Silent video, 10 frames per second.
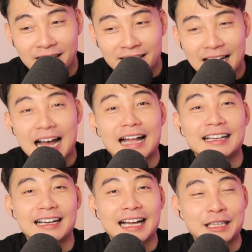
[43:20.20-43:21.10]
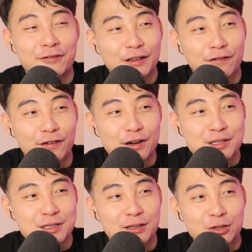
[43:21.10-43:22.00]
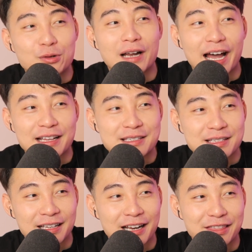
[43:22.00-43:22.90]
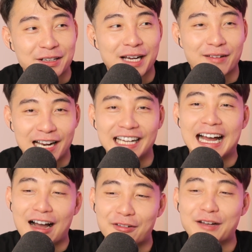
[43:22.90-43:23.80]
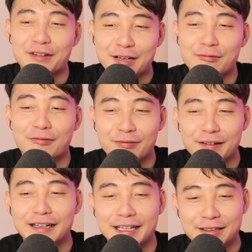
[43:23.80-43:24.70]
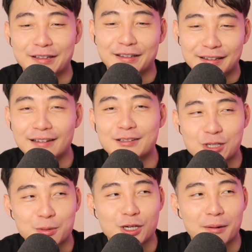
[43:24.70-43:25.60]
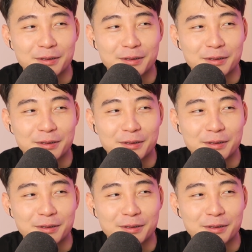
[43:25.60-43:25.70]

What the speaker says: Yeah, they liked it for the first 2 nights. And then the third night, we're like, we need to chop,